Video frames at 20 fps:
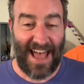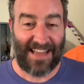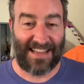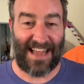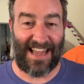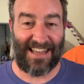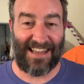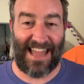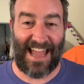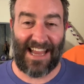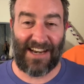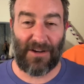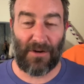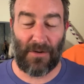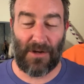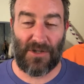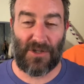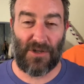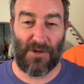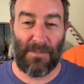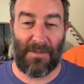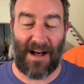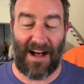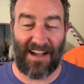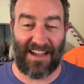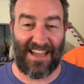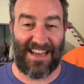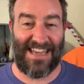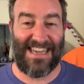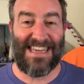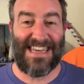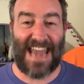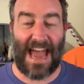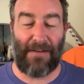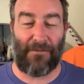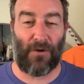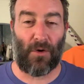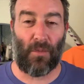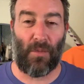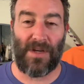that Lando and Chewbacca
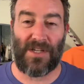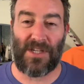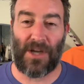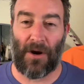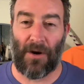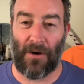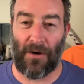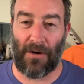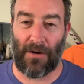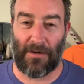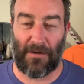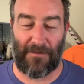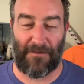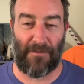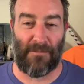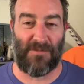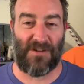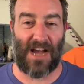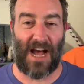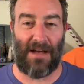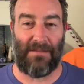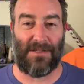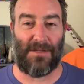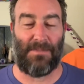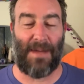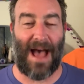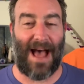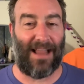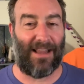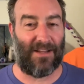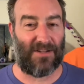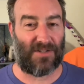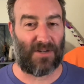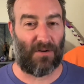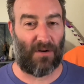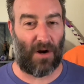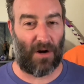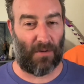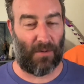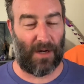never returned from Jabba's palace,
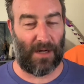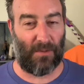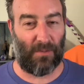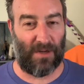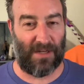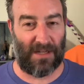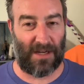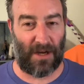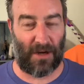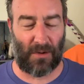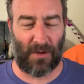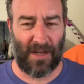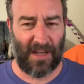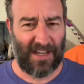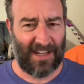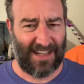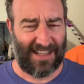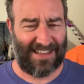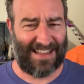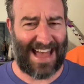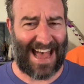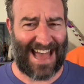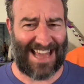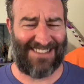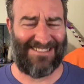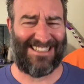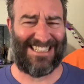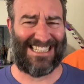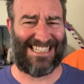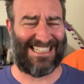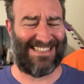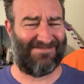so already we know that